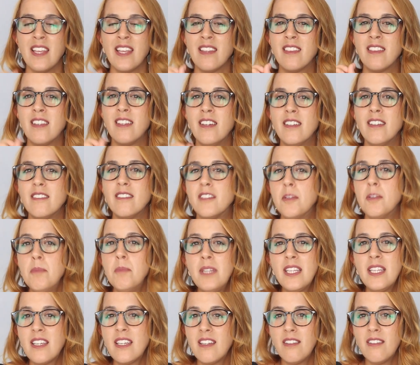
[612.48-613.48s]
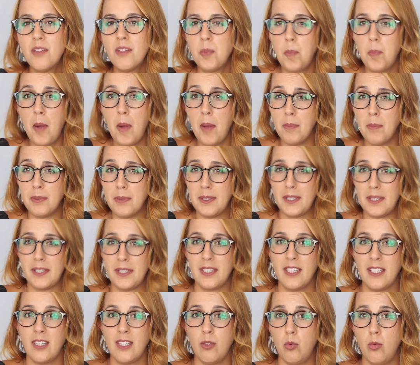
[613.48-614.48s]
The Dominican Republic,
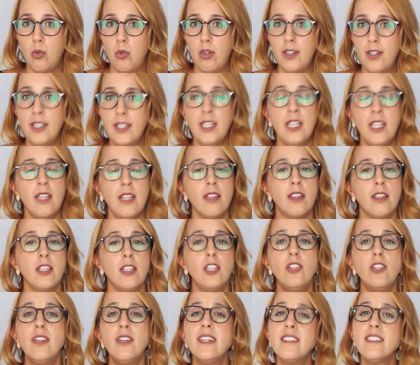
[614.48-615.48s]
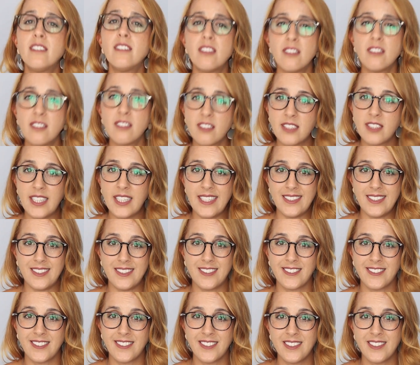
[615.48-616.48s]
or the United
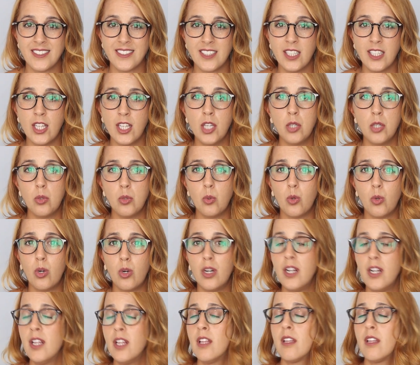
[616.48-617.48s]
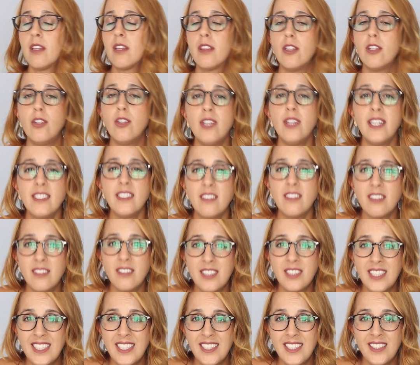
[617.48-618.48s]
States, or the
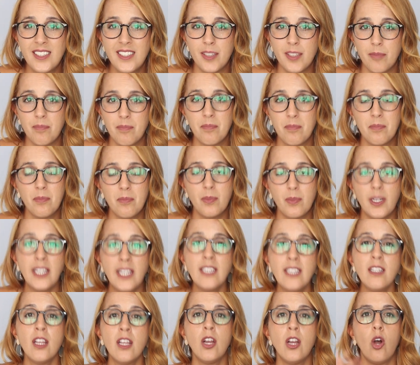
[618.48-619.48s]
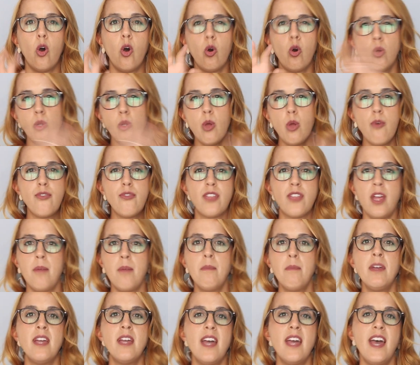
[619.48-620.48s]
United Kingdom, right? All of them
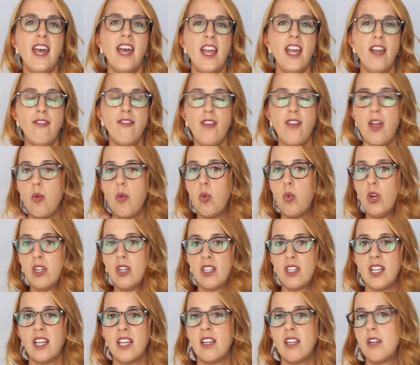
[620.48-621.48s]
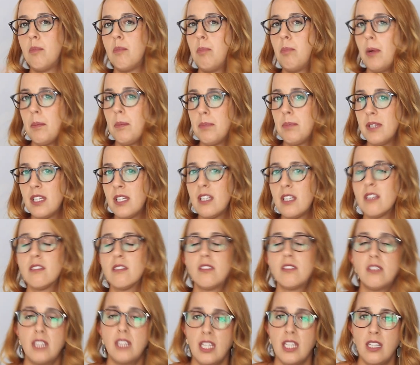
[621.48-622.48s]
have a word like republic,
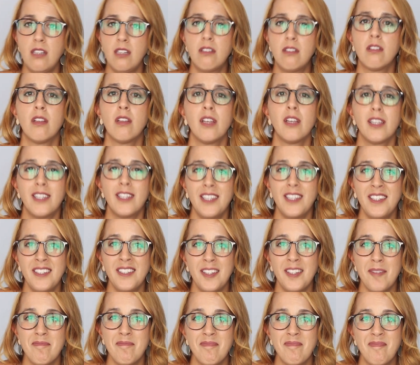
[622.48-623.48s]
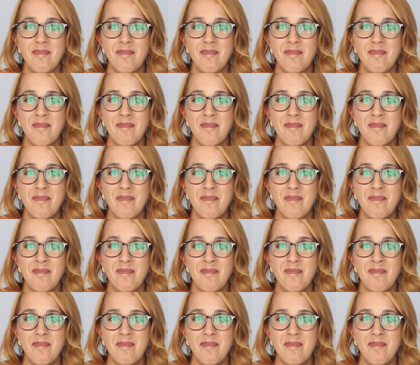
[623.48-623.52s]
states, kingdom.